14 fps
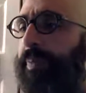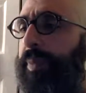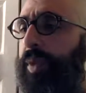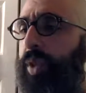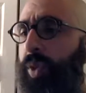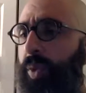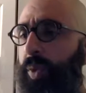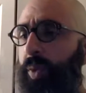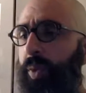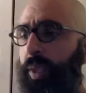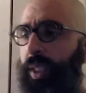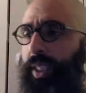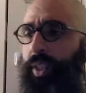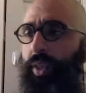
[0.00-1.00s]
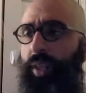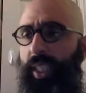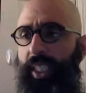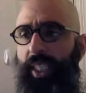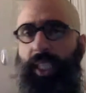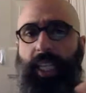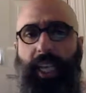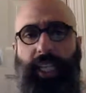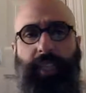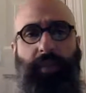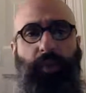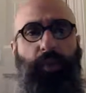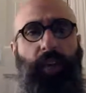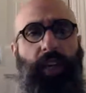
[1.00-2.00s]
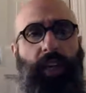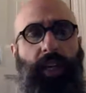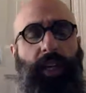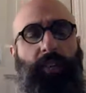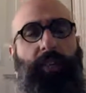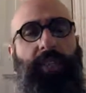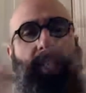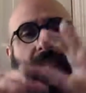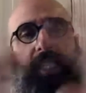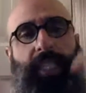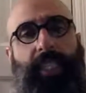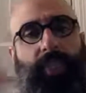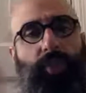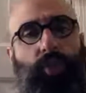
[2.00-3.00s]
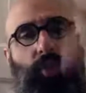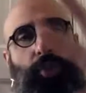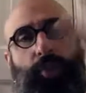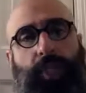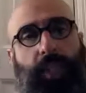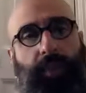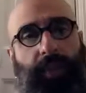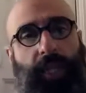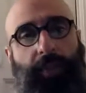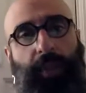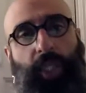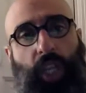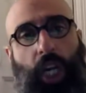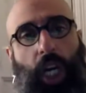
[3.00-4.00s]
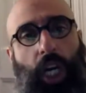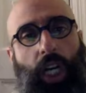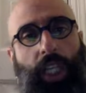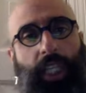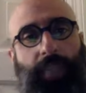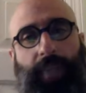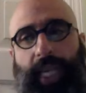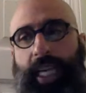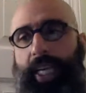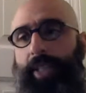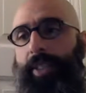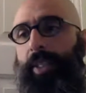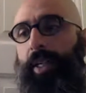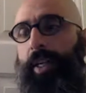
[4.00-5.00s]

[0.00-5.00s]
So let's kind of set these groups up that we talked about.